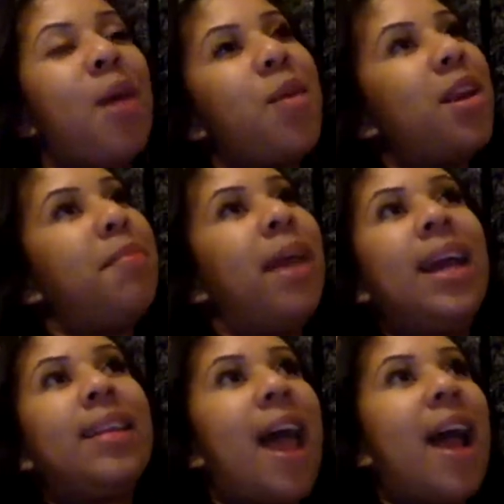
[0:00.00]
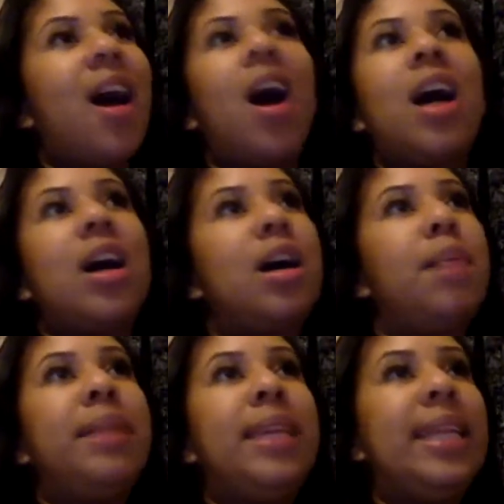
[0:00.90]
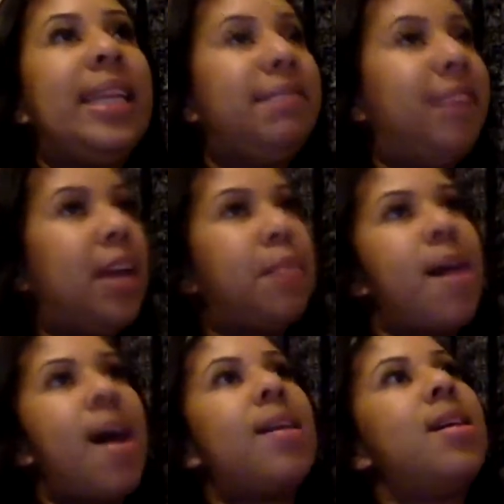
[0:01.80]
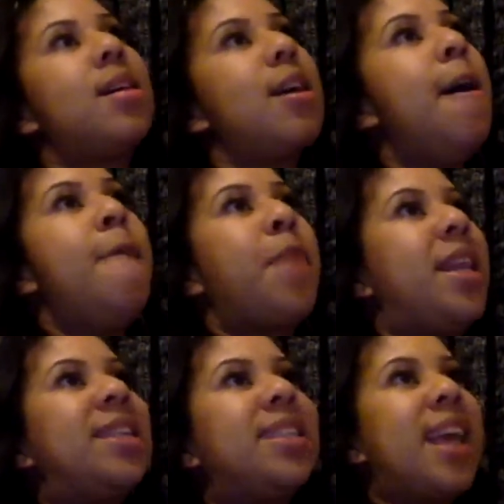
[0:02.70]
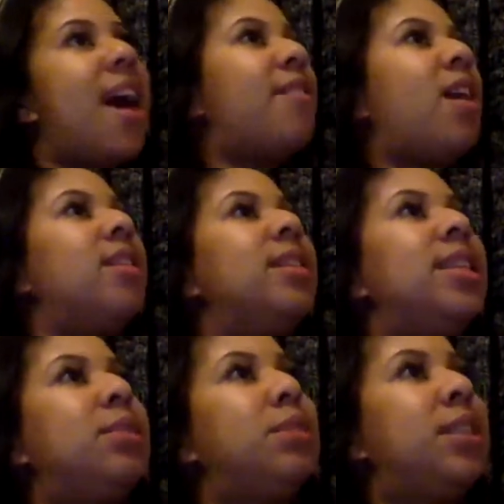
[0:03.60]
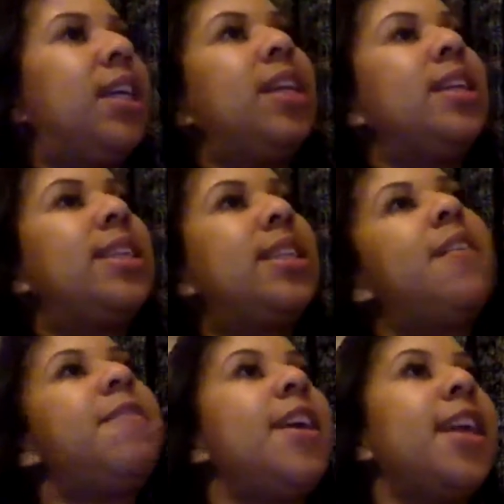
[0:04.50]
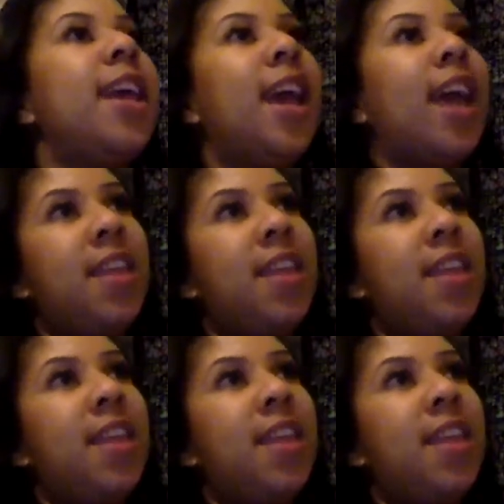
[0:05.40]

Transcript: I want to make like a completely vegan product that doesn't have all of this ridiculous stuff in it.